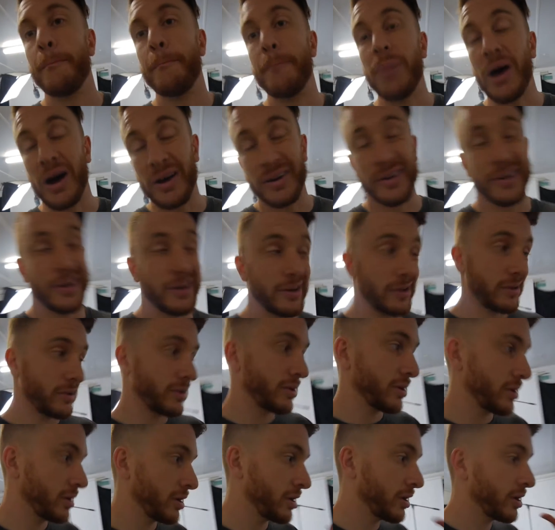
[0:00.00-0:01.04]
but
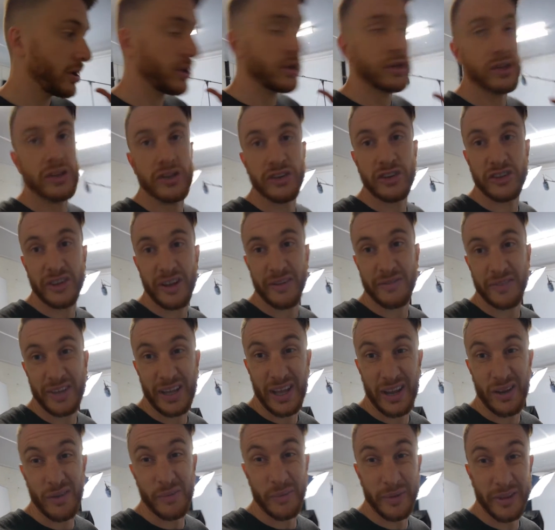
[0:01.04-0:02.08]
you just have to
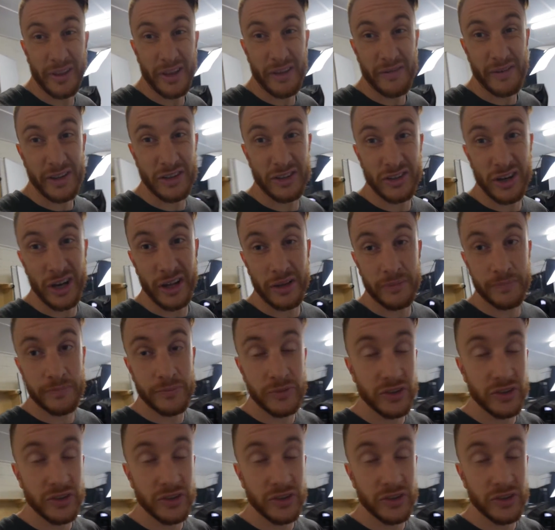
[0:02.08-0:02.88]
get on with it eventually.